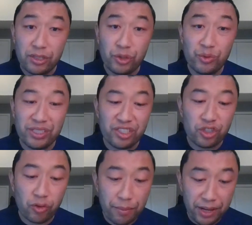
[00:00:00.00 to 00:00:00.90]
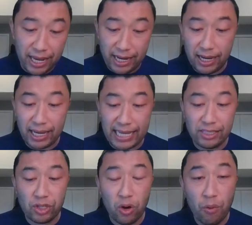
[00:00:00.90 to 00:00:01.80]
to discriminate
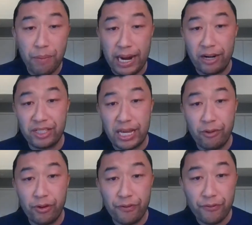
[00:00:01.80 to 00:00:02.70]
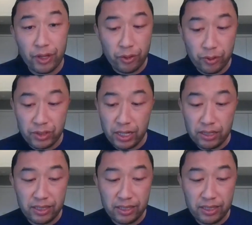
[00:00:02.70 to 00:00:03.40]
against homebuyers and refuse